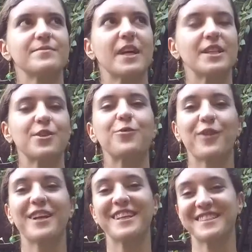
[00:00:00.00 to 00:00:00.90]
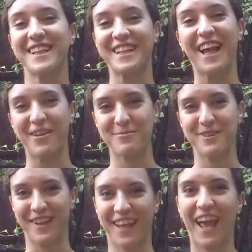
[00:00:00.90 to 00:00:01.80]
it's so funny because lately I've been
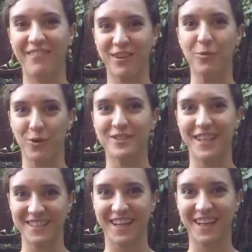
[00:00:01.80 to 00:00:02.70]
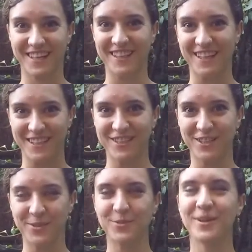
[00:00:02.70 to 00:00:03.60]
like having worse anxiety lately
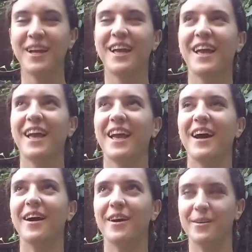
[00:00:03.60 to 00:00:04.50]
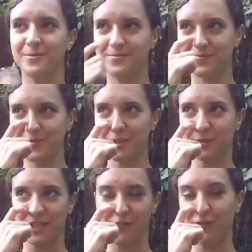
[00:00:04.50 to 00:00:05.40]
too. So
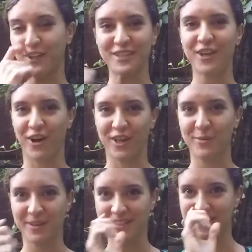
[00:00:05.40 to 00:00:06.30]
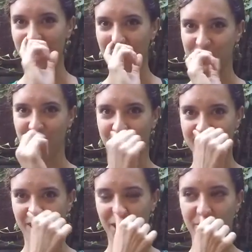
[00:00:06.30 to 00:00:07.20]
it's like funny talking about this now or trying to
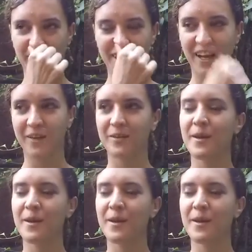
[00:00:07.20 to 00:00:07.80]
talk about it now.